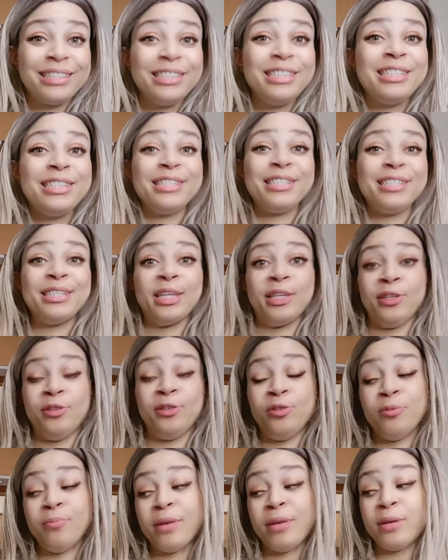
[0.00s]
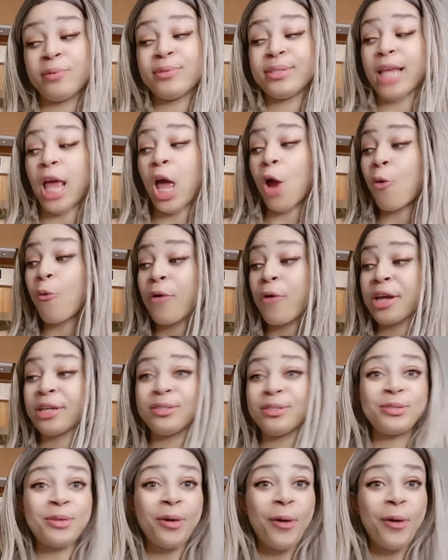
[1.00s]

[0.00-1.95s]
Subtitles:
This is the humerus, radius,